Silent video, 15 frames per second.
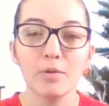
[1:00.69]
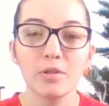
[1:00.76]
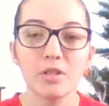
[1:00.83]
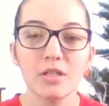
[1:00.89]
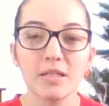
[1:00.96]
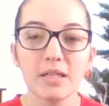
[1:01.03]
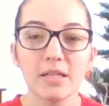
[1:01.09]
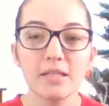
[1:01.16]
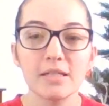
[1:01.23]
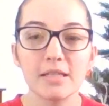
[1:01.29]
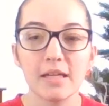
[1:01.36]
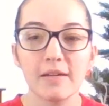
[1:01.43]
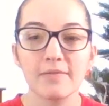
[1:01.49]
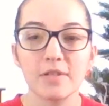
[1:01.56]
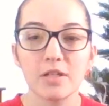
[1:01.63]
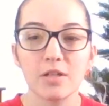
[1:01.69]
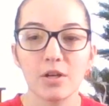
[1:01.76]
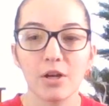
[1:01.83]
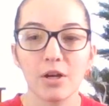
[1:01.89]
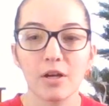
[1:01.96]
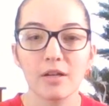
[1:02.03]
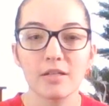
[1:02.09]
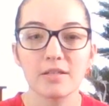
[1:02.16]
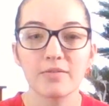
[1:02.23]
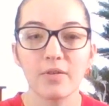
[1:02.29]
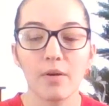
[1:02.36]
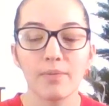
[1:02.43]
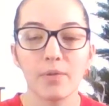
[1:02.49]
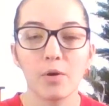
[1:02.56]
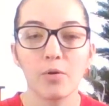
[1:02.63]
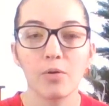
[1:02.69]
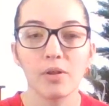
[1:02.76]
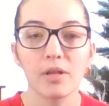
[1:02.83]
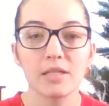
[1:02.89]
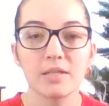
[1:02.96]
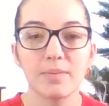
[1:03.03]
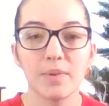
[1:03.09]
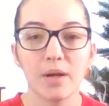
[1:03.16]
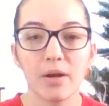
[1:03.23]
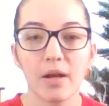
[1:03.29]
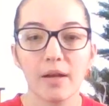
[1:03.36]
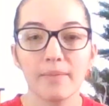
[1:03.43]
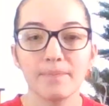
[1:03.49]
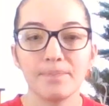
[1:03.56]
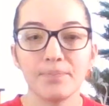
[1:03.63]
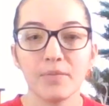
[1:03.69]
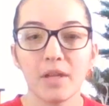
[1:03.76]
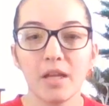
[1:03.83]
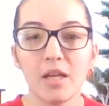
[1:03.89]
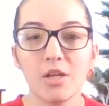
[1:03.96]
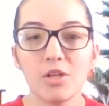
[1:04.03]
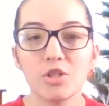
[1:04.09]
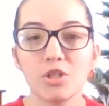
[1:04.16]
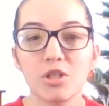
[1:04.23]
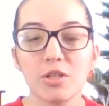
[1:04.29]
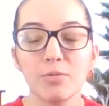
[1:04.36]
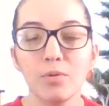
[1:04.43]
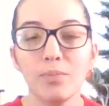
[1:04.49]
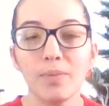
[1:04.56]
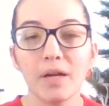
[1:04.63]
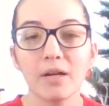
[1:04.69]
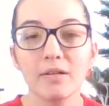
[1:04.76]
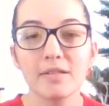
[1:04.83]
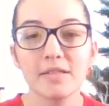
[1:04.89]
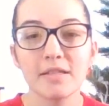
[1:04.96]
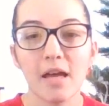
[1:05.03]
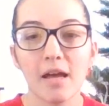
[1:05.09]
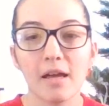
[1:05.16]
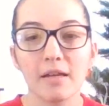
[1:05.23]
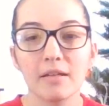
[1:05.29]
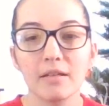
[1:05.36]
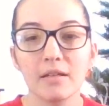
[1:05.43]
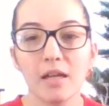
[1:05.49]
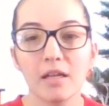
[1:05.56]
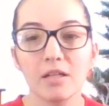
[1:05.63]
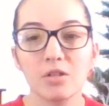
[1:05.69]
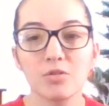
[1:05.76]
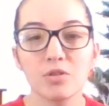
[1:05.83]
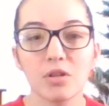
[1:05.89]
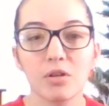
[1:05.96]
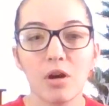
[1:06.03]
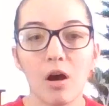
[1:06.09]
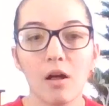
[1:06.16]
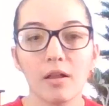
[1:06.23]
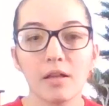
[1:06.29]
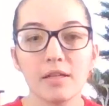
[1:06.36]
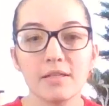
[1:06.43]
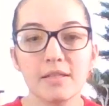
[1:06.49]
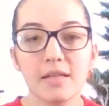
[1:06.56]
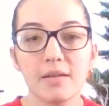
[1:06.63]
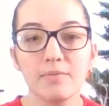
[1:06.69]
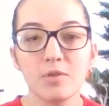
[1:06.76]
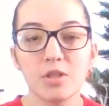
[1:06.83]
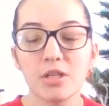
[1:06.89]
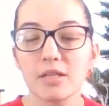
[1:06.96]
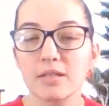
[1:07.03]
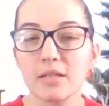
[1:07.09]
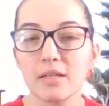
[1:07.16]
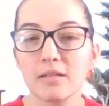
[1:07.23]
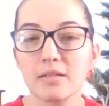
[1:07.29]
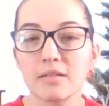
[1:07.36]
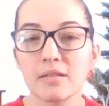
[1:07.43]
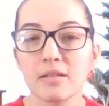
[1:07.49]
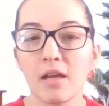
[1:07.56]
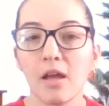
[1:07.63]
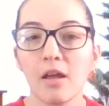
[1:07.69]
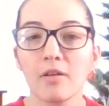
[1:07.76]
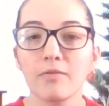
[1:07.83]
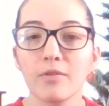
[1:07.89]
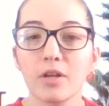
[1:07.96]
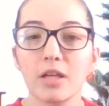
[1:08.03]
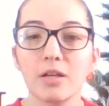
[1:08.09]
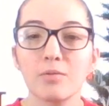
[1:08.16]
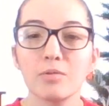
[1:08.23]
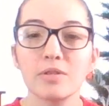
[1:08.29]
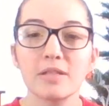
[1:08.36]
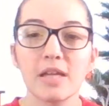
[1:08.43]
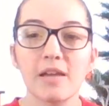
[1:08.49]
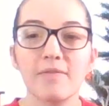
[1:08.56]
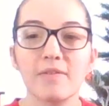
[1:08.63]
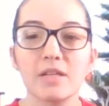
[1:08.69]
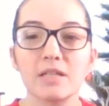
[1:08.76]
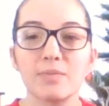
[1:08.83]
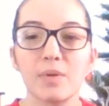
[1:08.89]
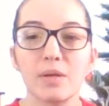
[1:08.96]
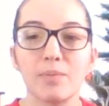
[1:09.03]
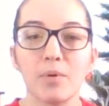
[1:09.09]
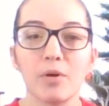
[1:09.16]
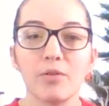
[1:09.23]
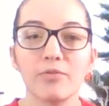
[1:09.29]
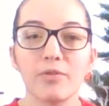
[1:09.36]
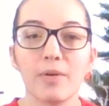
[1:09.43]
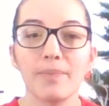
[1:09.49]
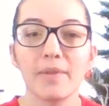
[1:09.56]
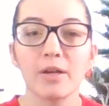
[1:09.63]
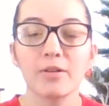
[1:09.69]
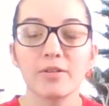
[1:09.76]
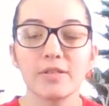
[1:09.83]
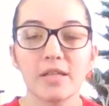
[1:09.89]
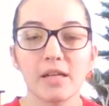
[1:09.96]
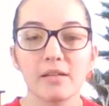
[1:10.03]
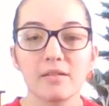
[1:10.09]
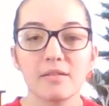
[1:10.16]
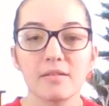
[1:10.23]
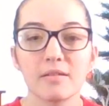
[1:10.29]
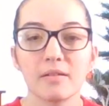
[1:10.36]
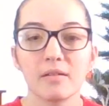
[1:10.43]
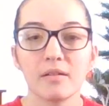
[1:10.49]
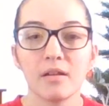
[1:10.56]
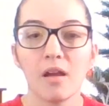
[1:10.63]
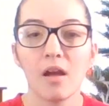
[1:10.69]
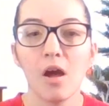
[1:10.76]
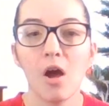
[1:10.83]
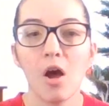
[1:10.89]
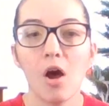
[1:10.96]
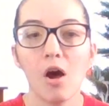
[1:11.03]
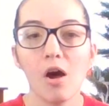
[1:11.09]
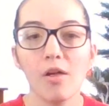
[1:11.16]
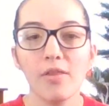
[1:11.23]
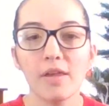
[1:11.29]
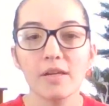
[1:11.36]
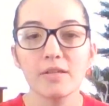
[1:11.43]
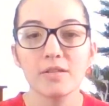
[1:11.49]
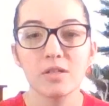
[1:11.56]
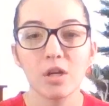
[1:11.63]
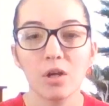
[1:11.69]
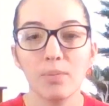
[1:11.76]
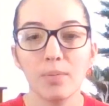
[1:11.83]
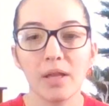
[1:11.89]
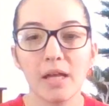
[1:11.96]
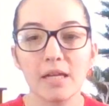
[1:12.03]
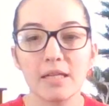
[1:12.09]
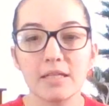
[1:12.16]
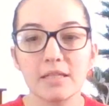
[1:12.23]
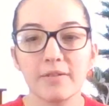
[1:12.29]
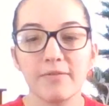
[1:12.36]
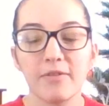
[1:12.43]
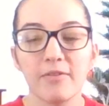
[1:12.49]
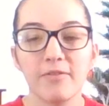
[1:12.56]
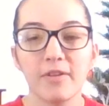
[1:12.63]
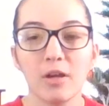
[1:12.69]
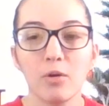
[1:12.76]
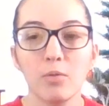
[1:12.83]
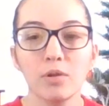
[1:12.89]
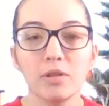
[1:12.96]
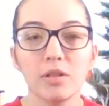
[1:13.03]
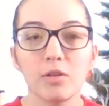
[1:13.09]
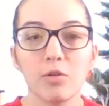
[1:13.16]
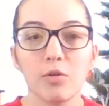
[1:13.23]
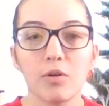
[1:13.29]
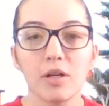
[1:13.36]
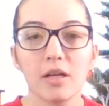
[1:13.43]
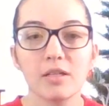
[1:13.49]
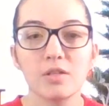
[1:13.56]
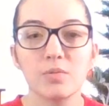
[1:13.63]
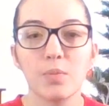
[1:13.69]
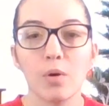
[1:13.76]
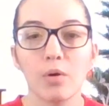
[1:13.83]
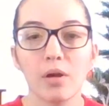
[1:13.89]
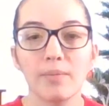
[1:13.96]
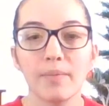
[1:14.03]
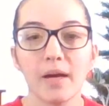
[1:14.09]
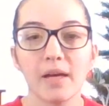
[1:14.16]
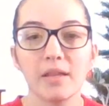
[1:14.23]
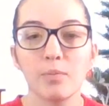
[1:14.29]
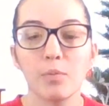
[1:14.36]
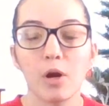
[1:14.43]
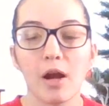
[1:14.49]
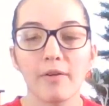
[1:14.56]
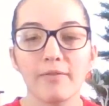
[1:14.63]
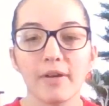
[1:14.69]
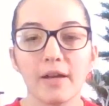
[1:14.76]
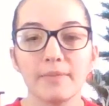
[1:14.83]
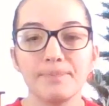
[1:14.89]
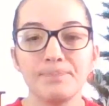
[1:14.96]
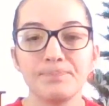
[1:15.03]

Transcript: which is conceived in her is from the Holy Spirit. She will bear a son, and you shall call his name Jesus, for he will save his people from their sins. All this took place to fulfill what the Lord had spoken by the prophet.